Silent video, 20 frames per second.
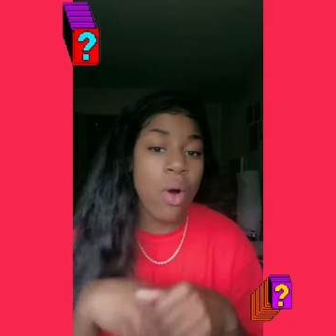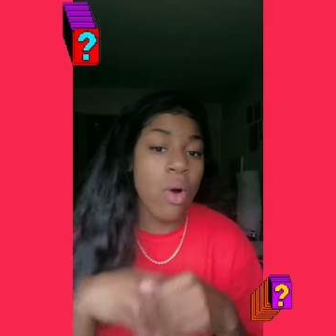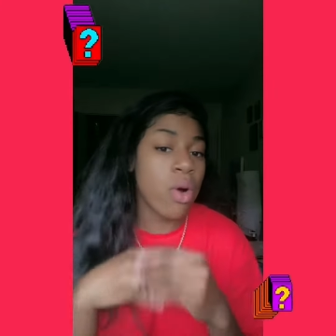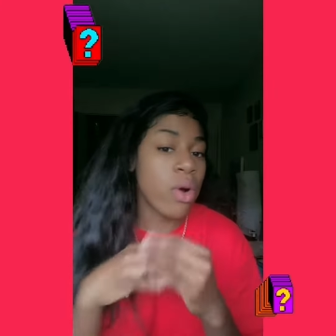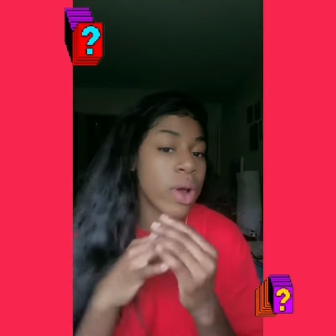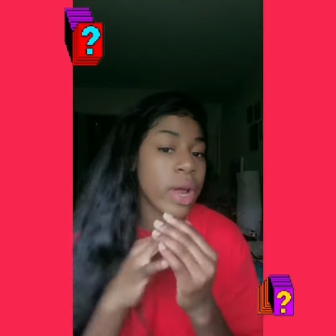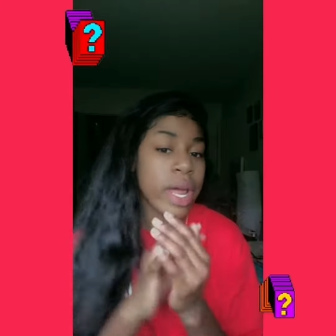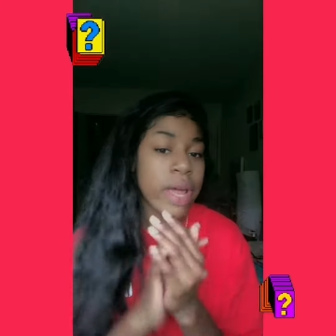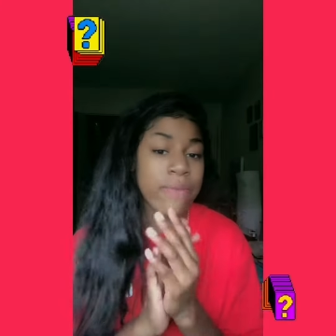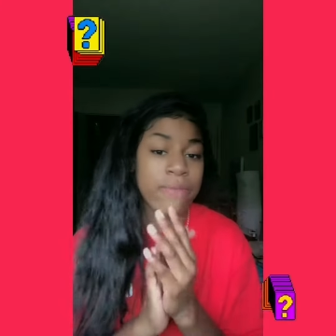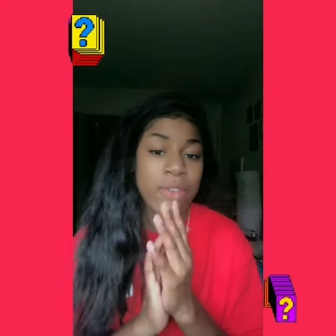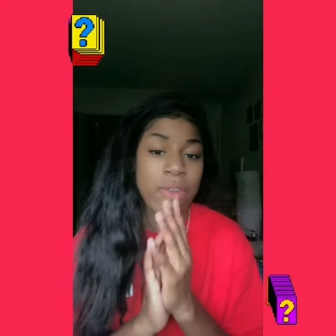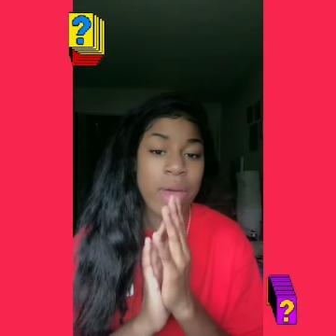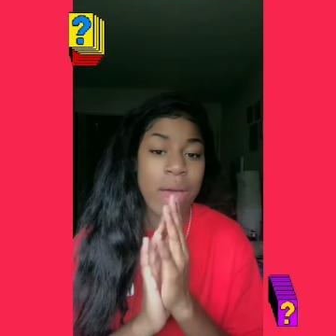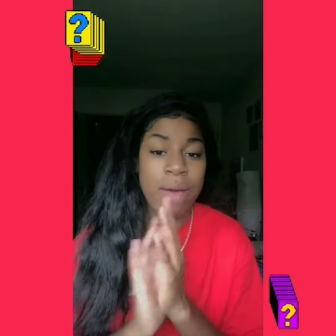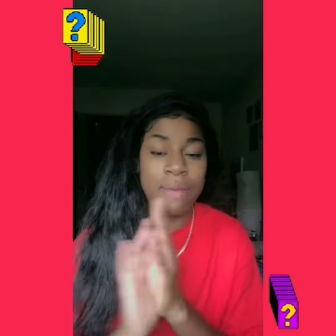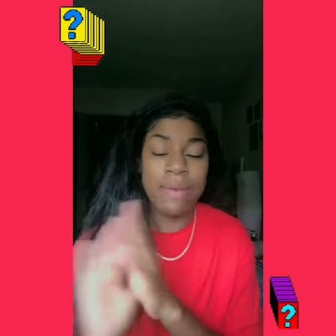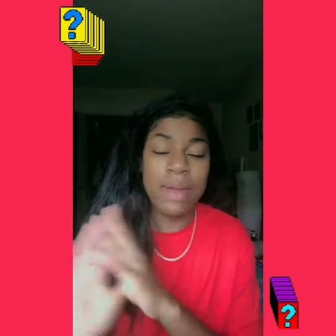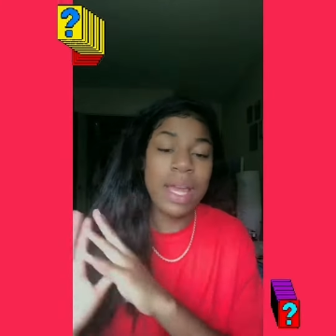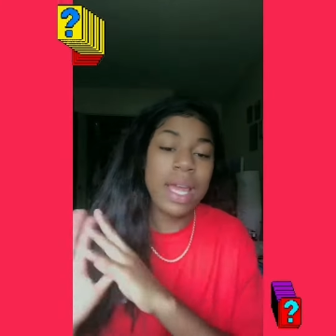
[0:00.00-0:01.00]
Or if you
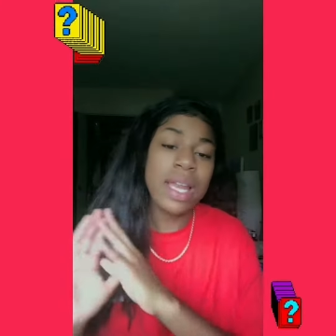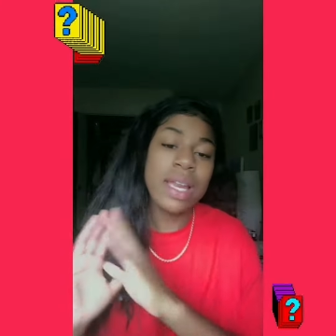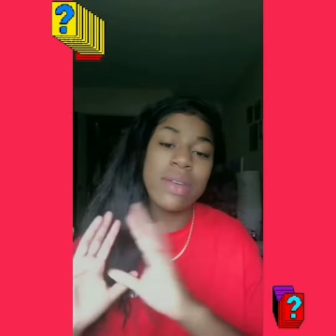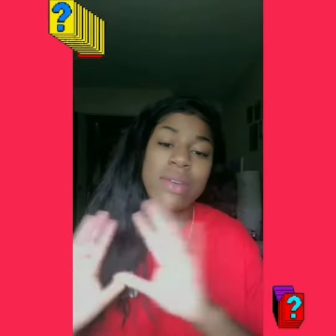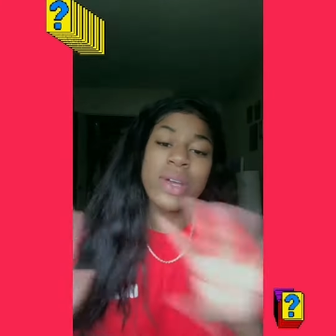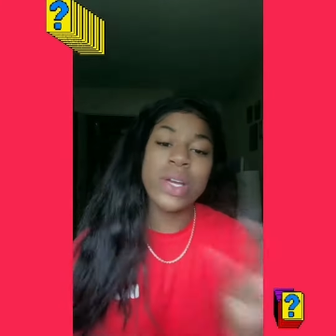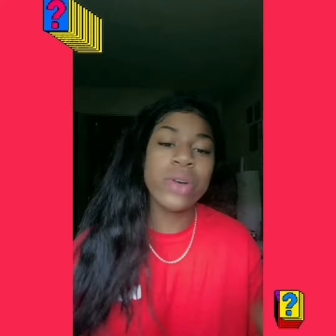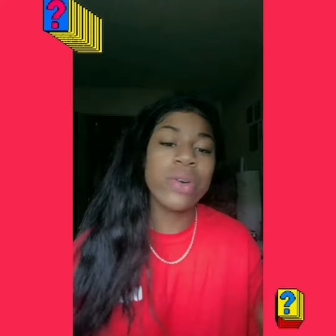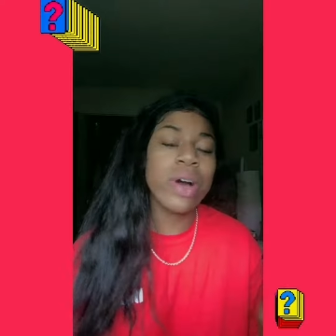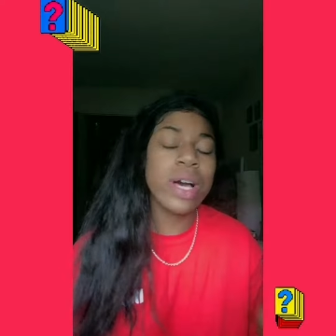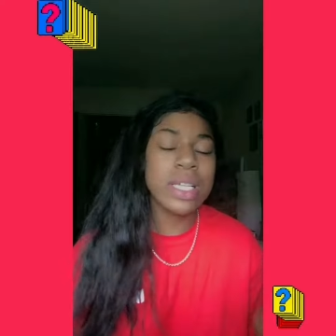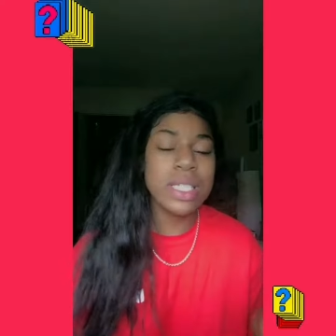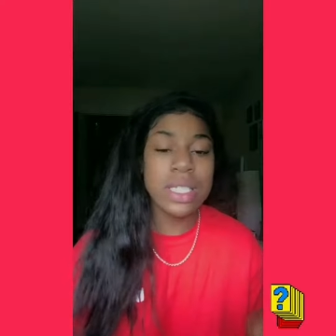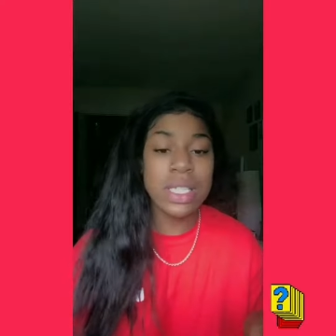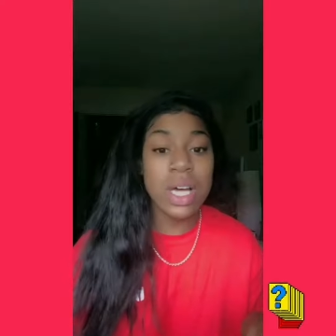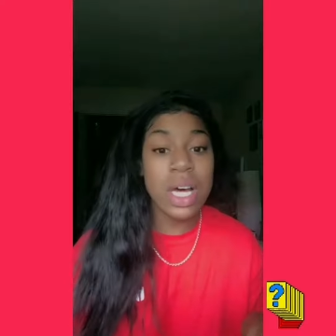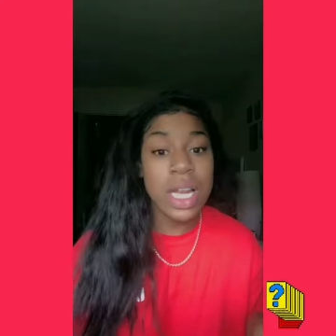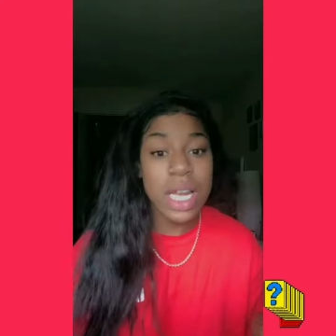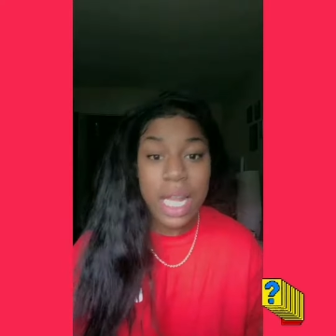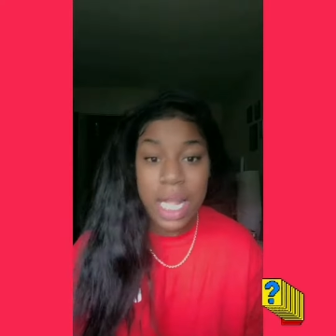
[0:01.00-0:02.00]
have any
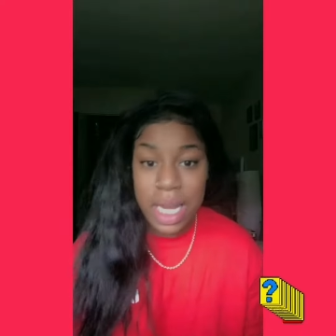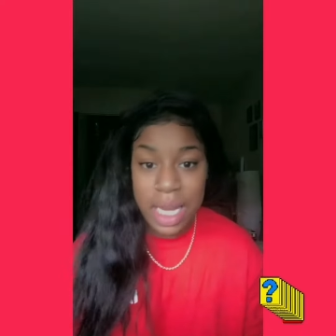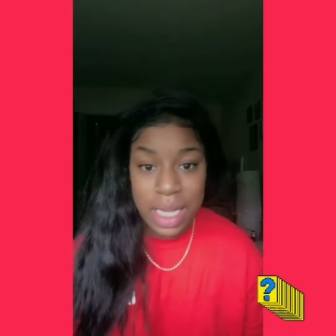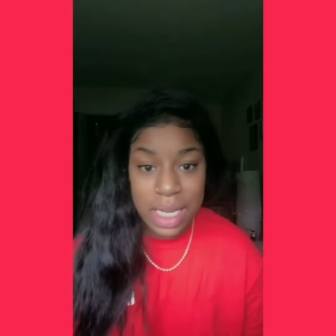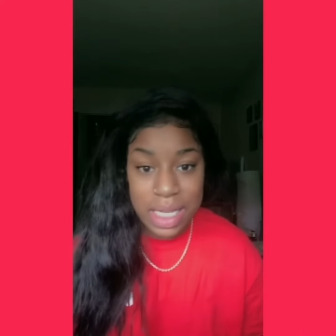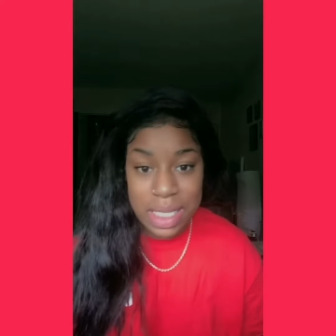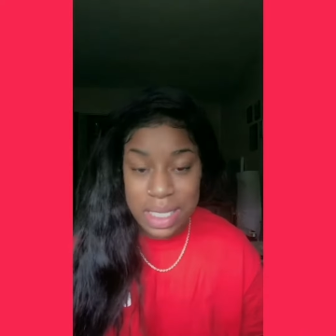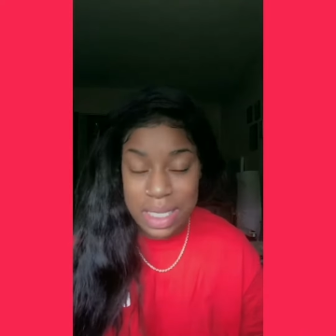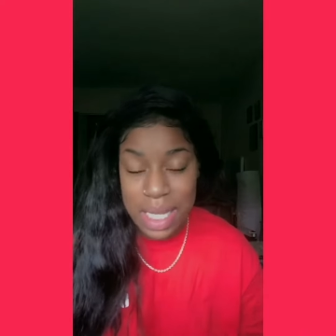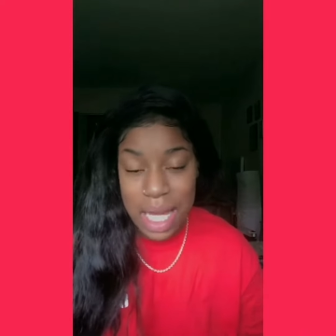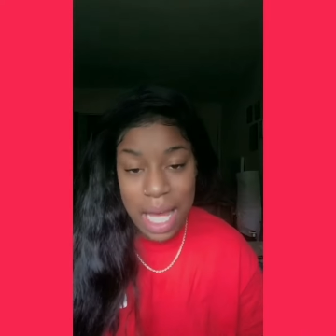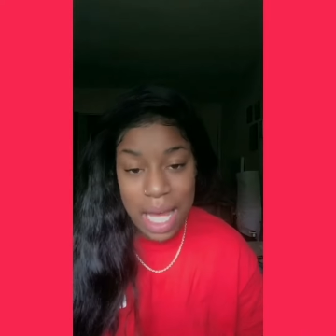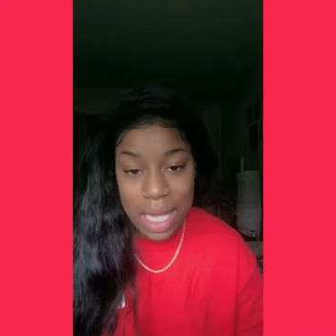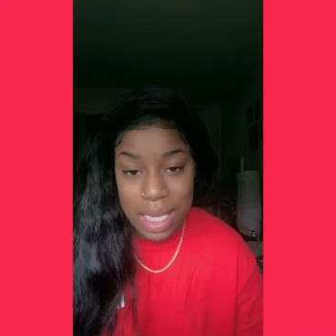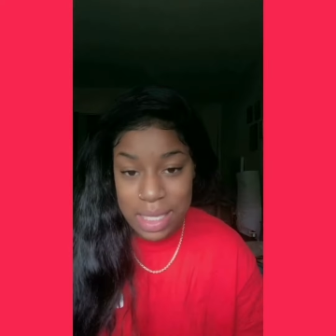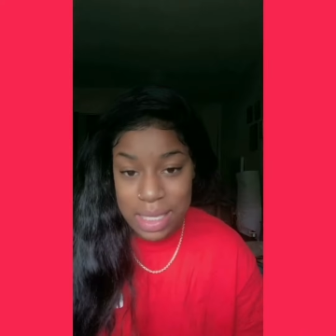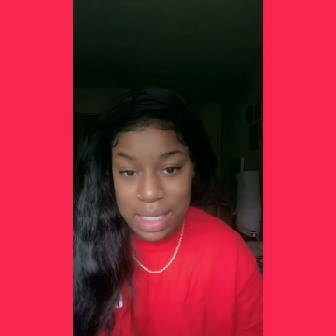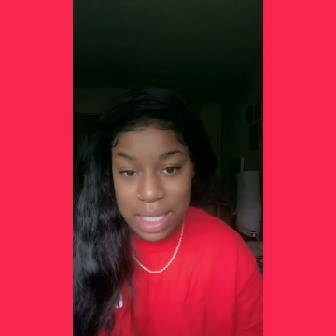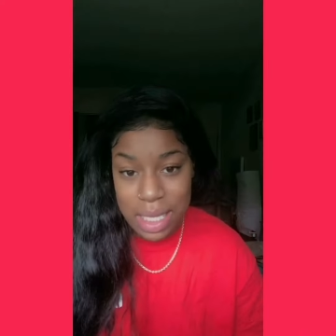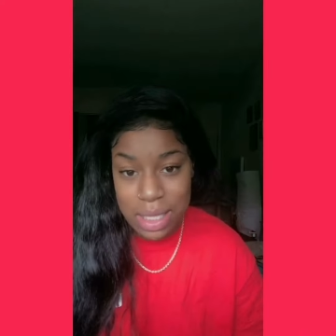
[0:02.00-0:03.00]
requests on any
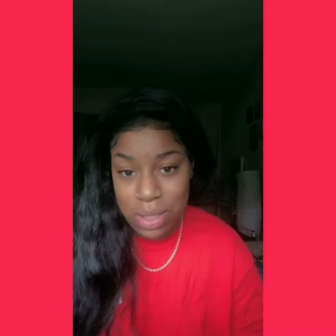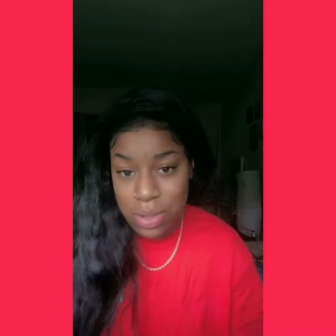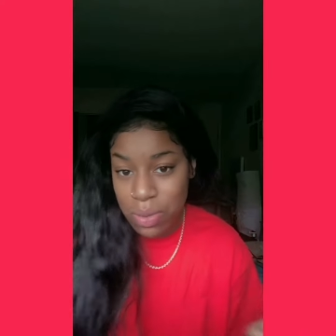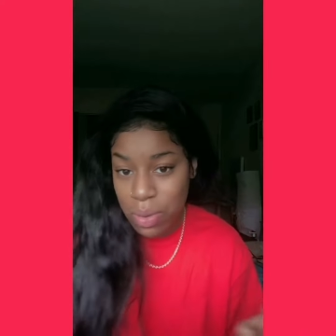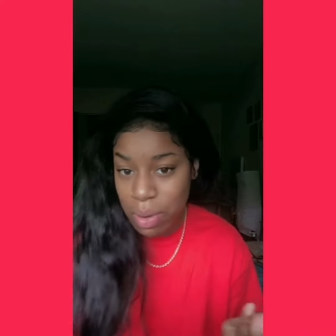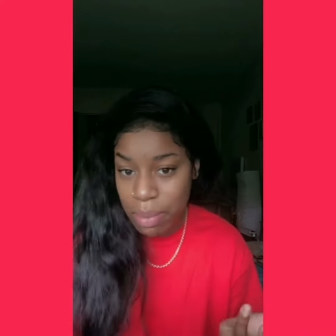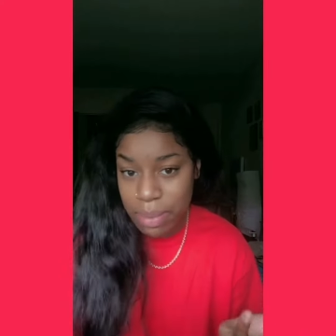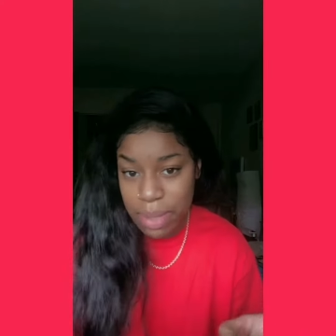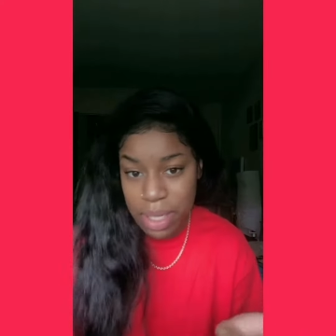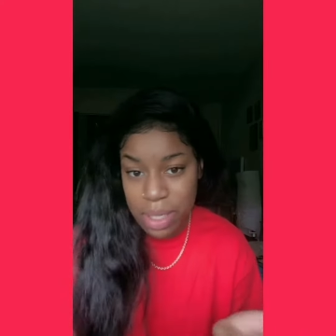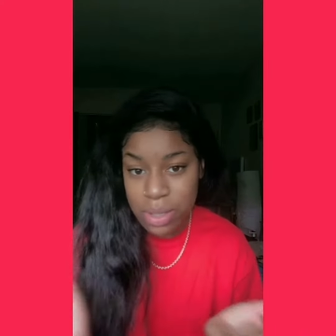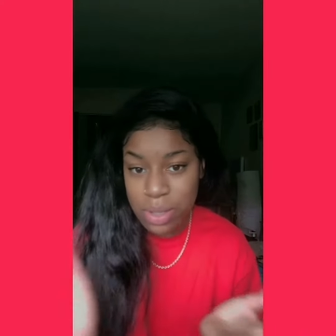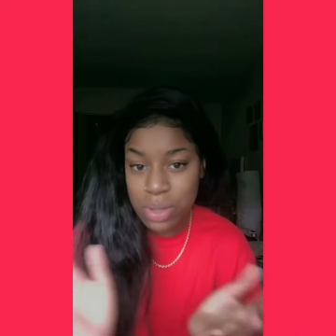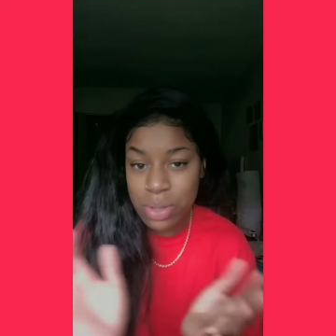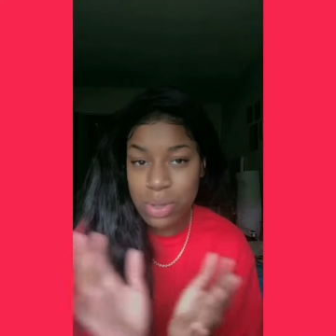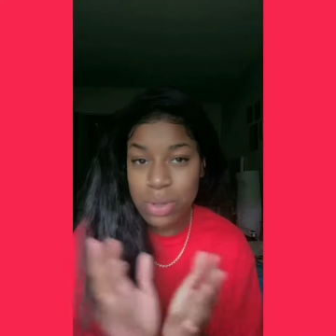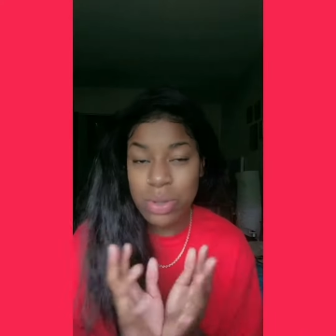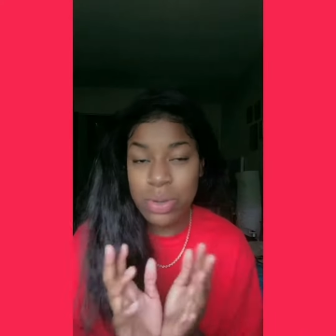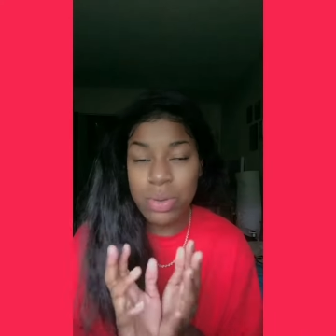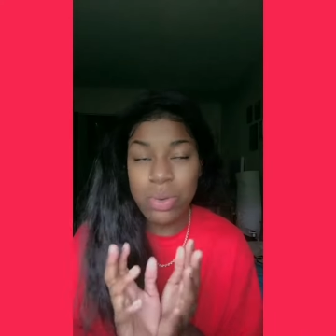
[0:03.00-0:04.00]
designs that you want me to
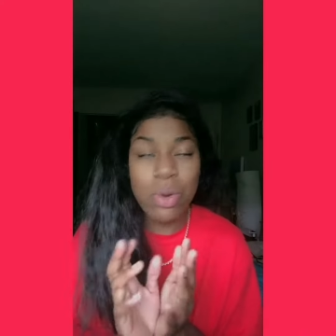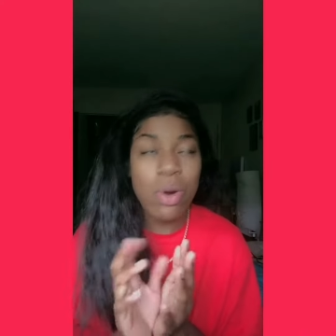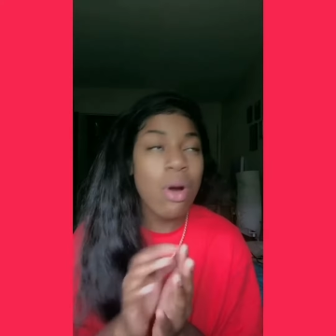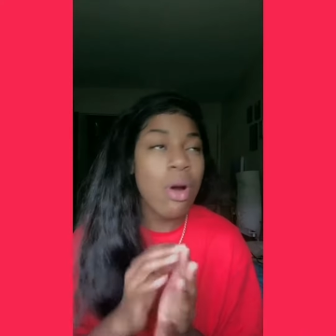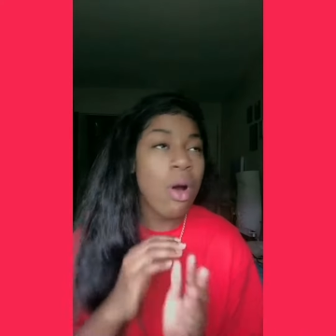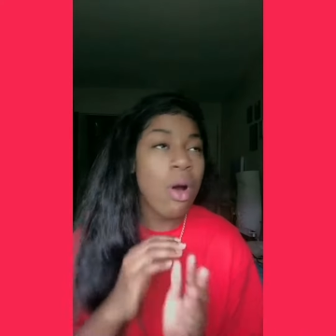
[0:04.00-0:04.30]
do